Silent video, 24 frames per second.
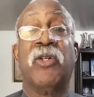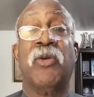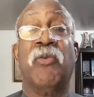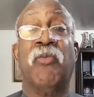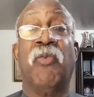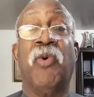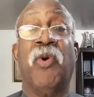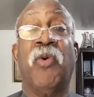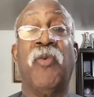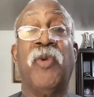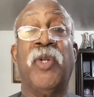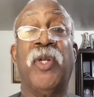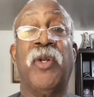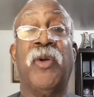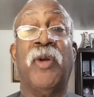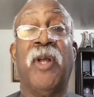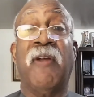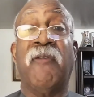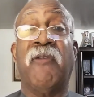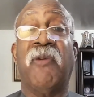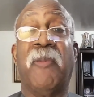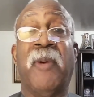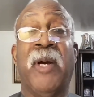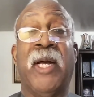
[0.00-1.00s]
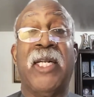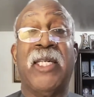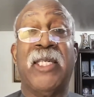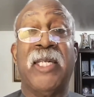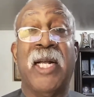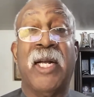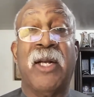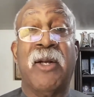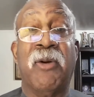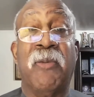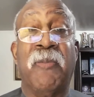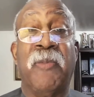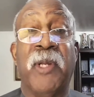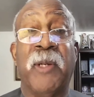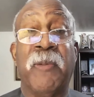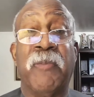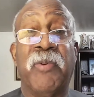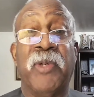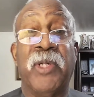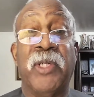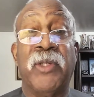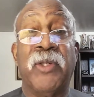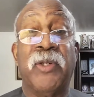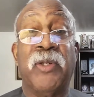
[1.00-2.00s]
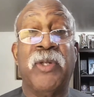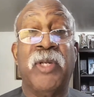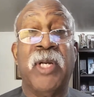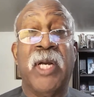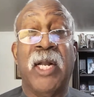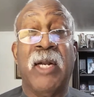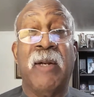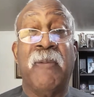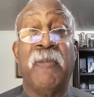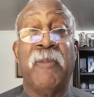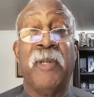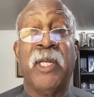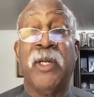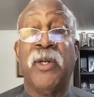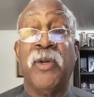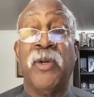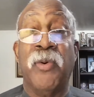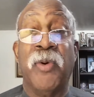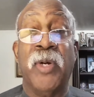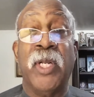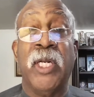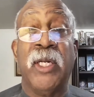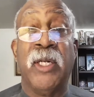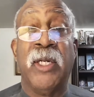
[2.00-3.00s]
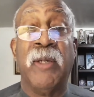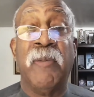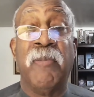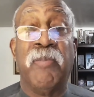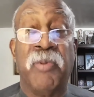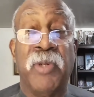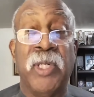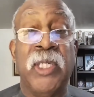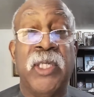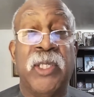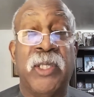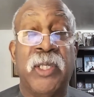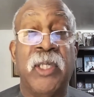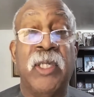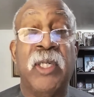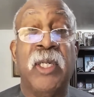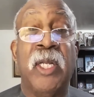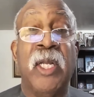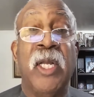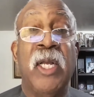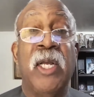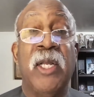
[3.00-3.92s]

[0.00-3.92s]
So what we do, everybody's not going to be a preacher. You got to be anointed to preach it.